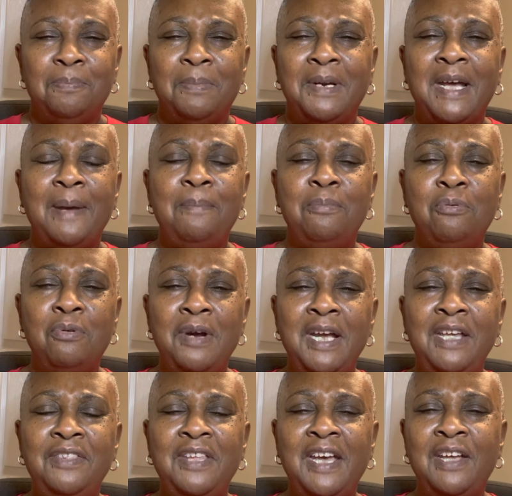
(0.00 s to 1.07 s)
but I
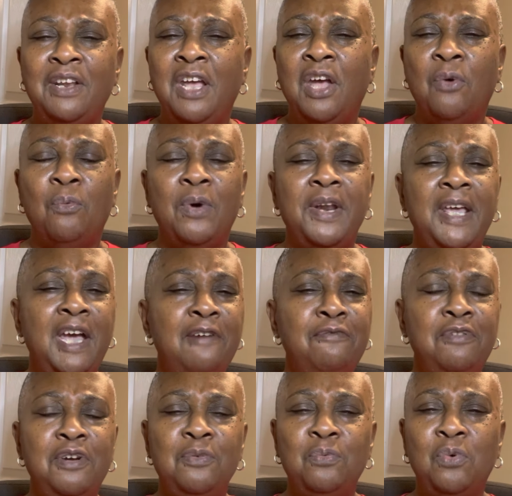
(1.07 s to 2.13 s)
pray that
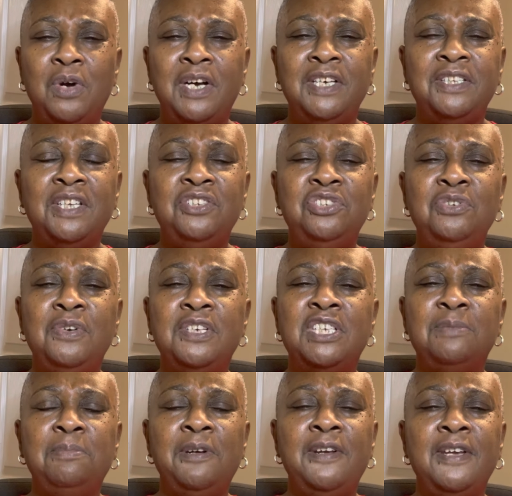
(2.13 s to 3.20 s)
whatever it was that you
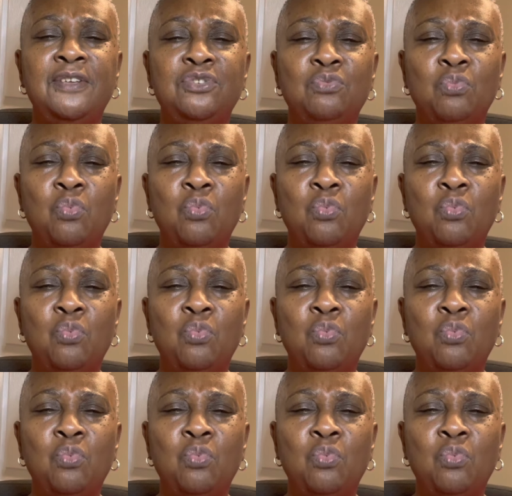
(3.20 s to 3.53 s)
experienced,